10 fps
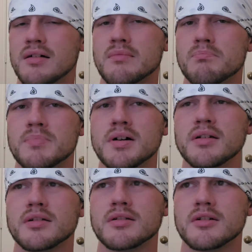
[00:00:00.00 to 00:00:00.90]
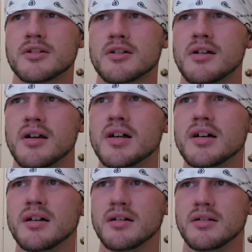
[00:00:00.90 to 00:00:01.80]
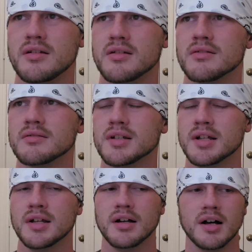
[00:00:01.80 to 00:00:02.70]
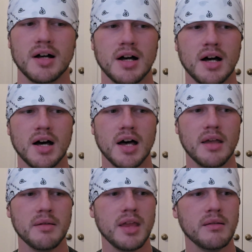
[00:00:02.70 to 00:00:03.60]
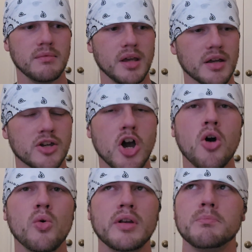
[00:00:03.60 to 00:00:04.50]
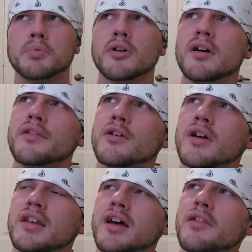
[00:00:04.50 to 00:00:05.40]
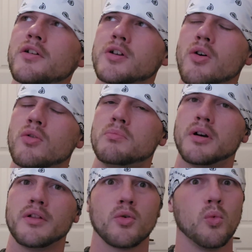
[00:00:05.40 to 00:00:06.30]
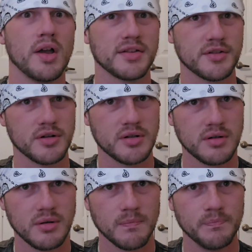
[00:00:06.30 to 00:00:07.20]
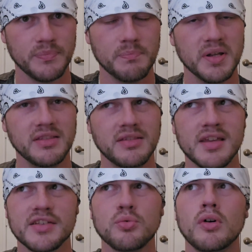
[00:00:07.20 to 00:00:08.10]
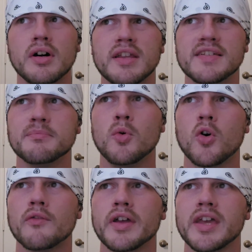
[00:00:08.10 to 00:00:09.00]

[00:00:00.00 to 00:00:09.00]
of Buster Scruggs. Another Coen brother Western, but this one is more of a